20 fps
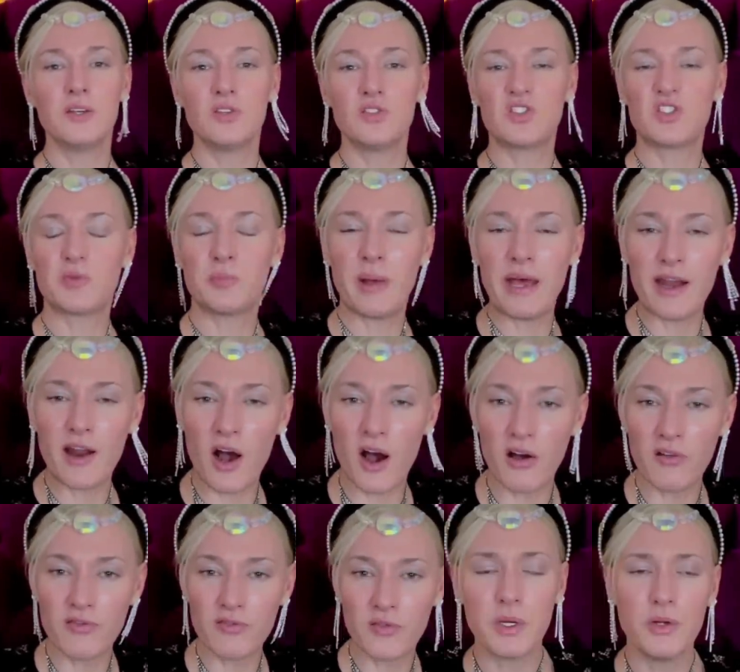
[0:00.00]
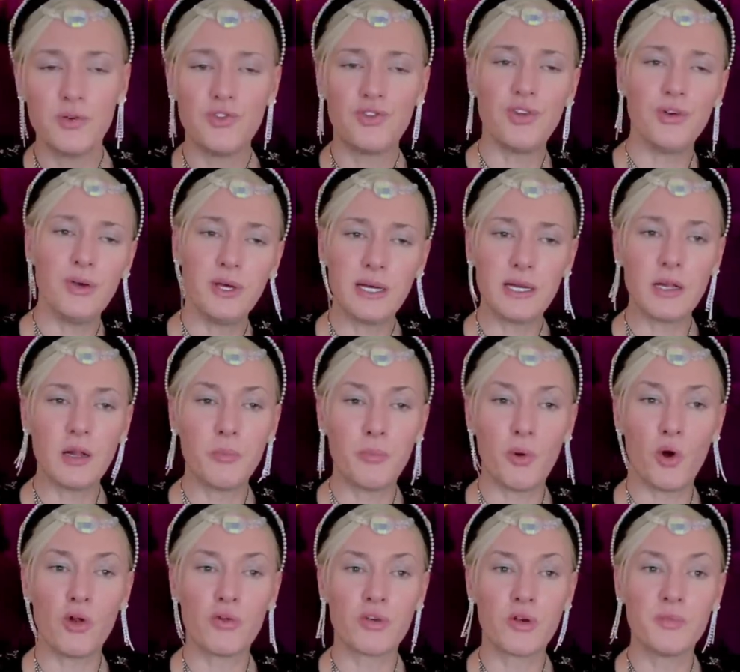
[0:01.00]
spin off, do your little
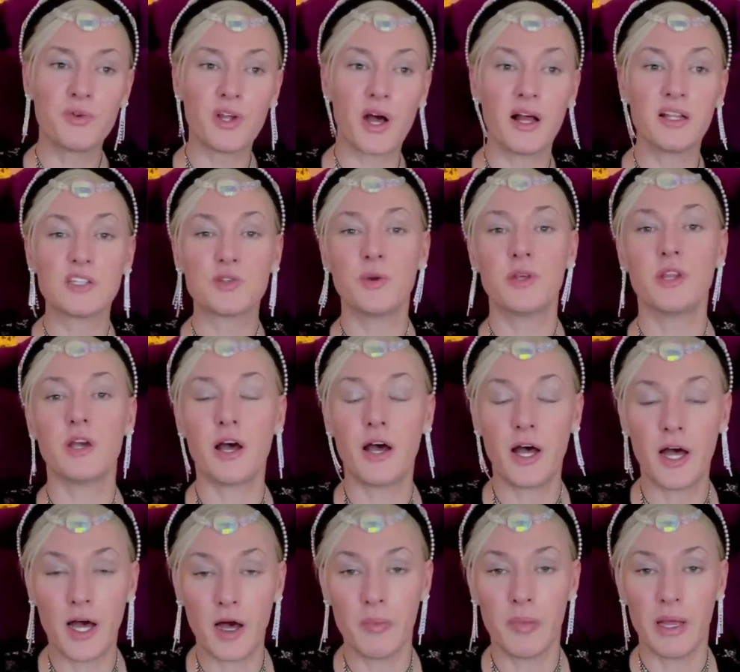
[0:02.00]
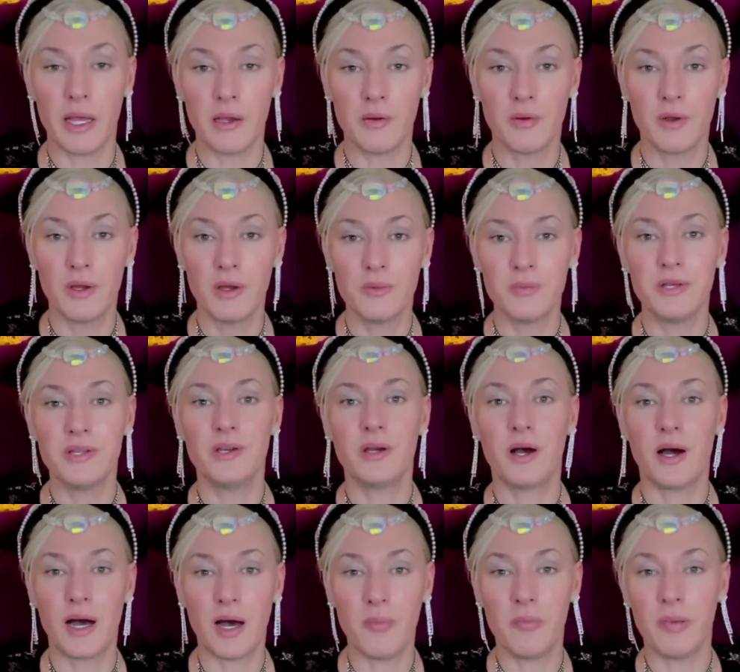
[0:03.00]
ballroom dance with your hubby. With your
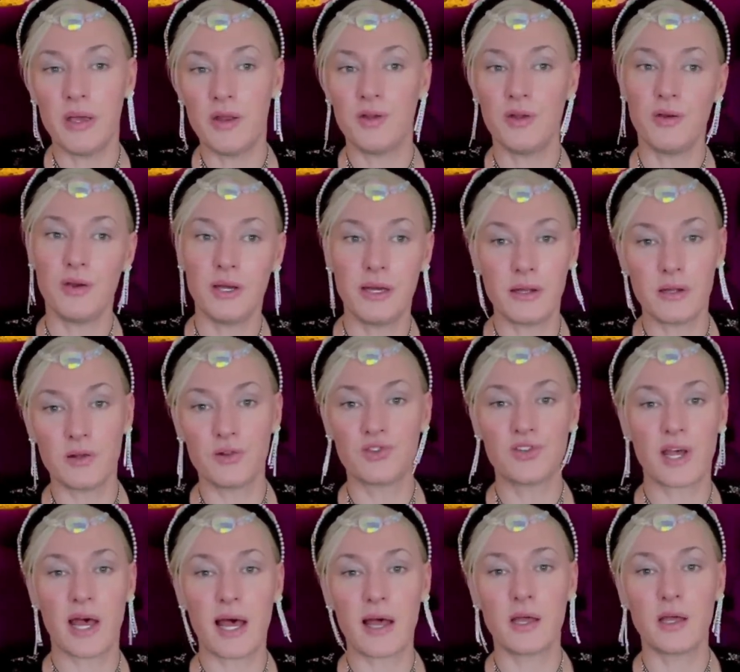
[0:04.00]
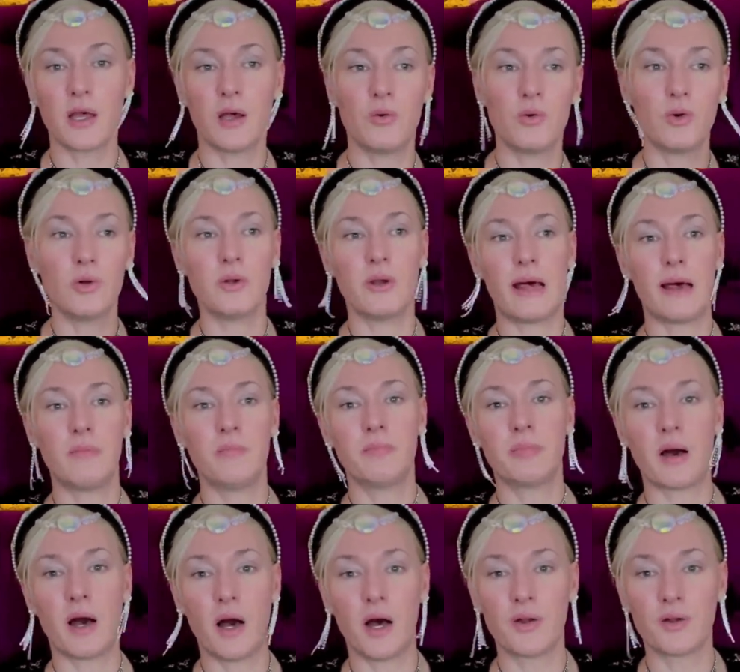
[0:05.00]
hubby, do your little tango or
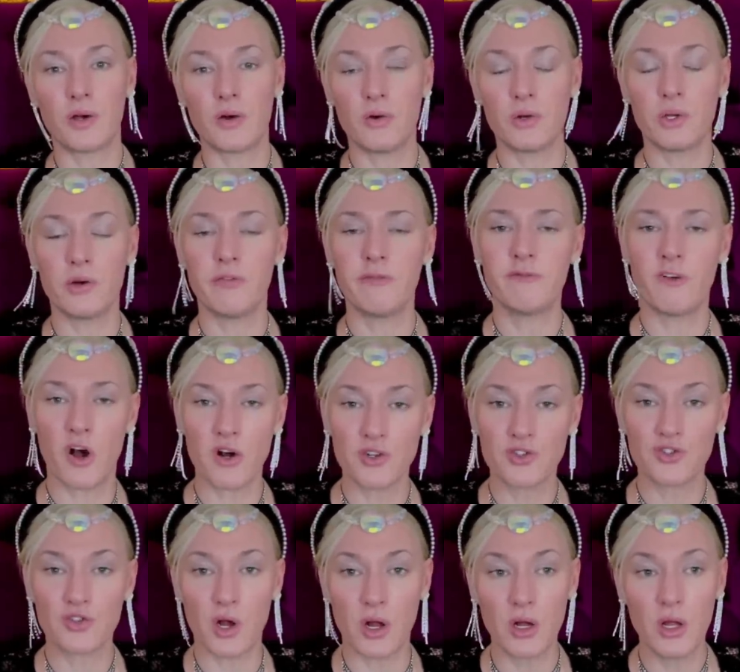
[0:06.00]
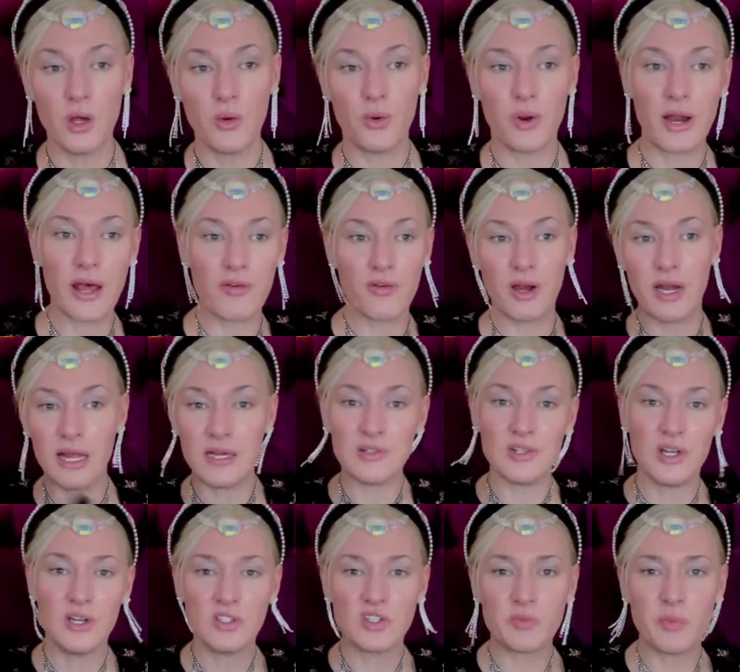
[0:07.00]
lambada or your foxtrot, whatever it is,
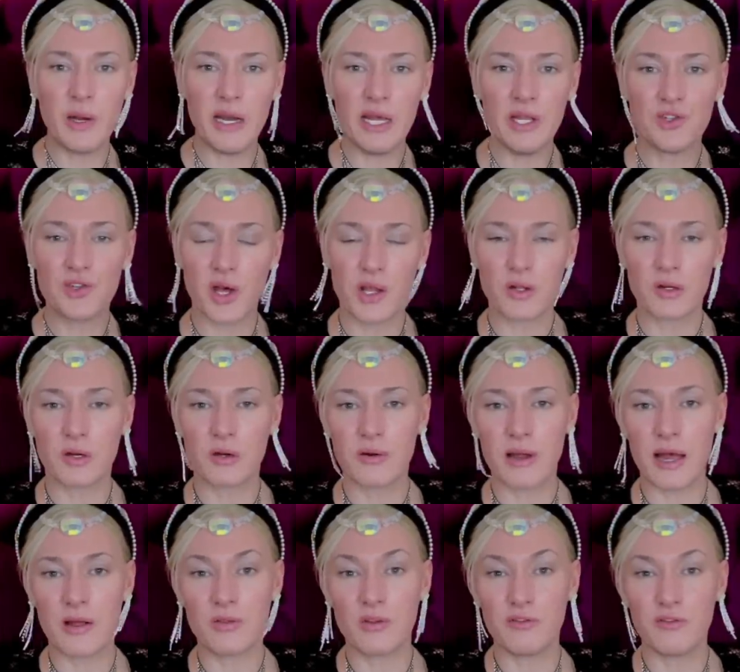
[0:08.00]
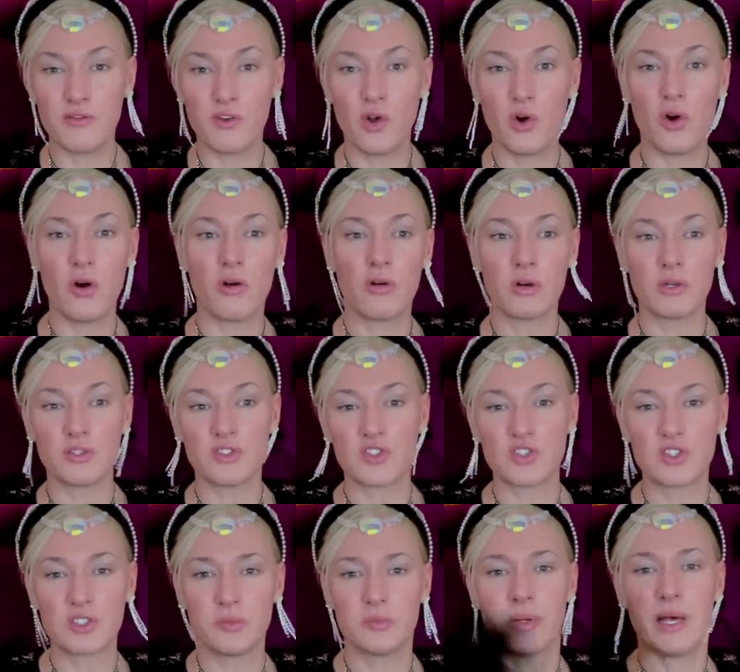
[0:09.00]
spin each other around the floor and
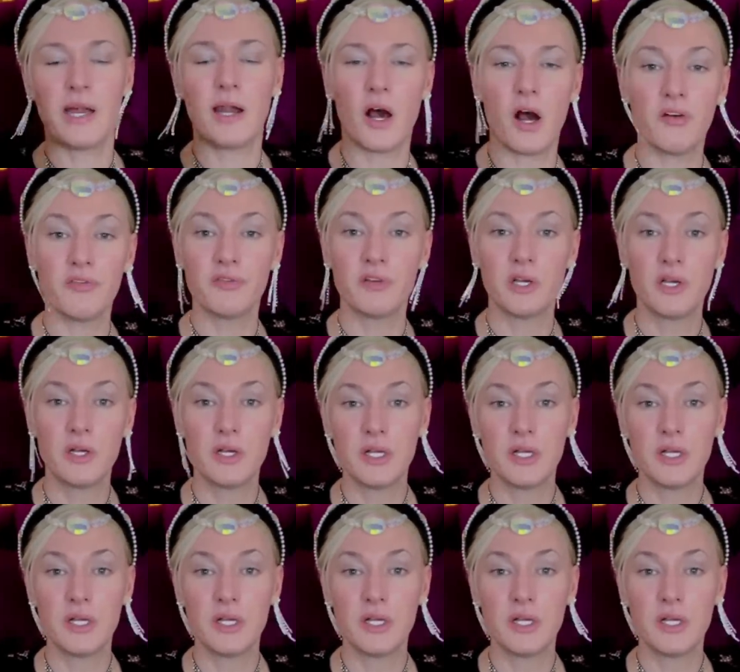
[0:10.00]
spin off.